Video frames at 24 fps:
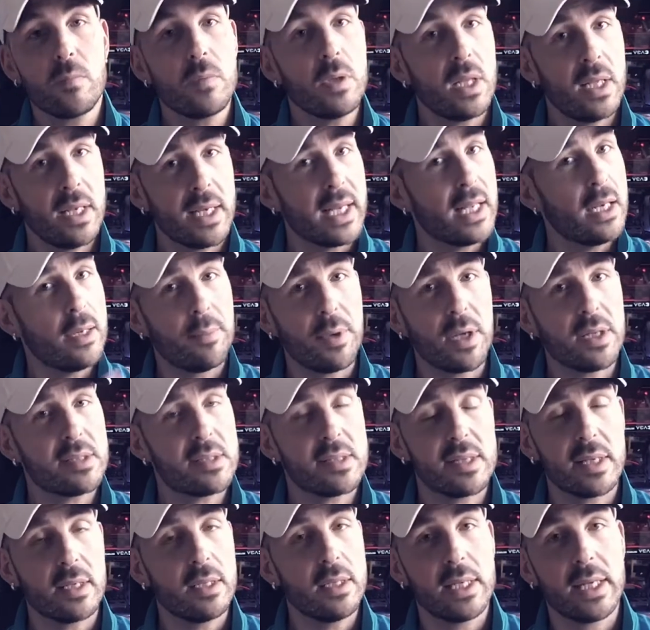And again, I'm not
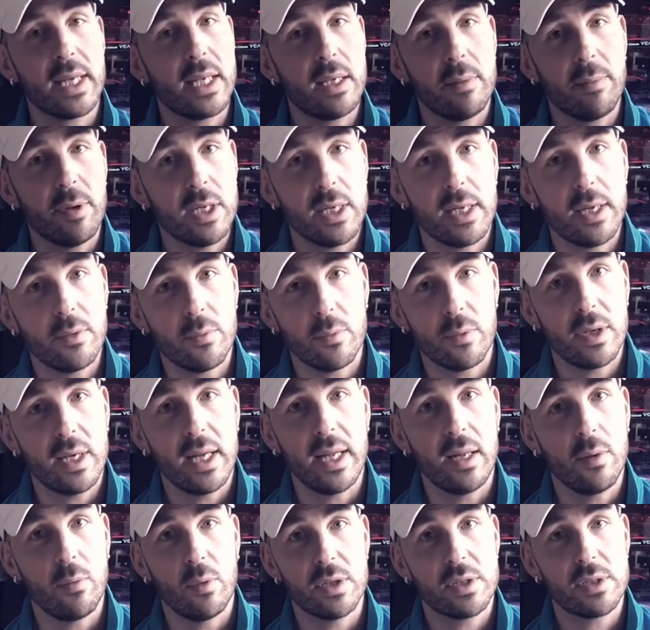singling anybody
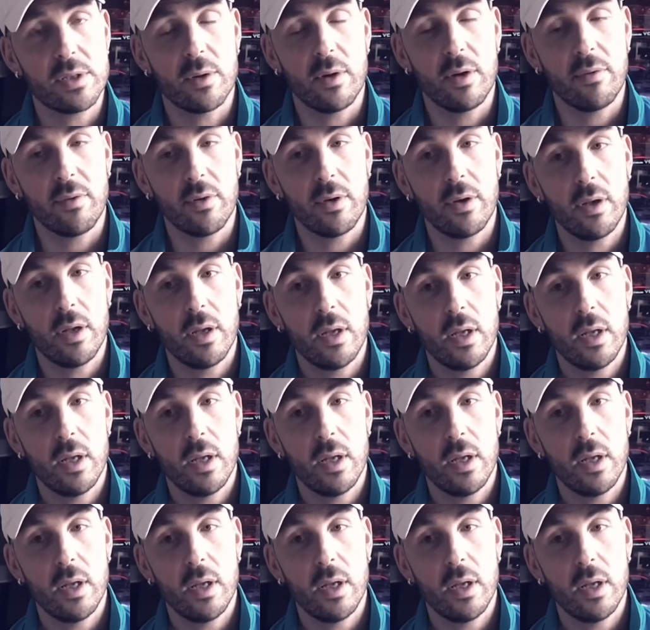out whatsoever.